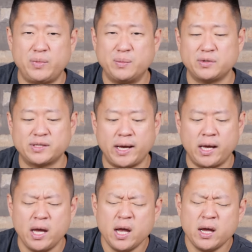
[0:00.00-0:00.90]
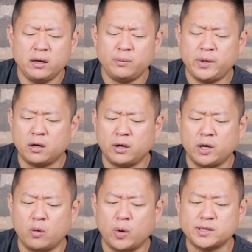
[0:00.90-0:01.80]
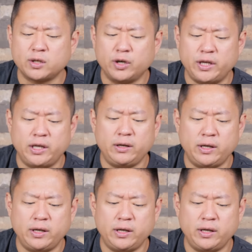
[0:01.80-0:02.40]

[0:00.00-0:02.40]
when people say, "You know, Peter, you know what's a good eat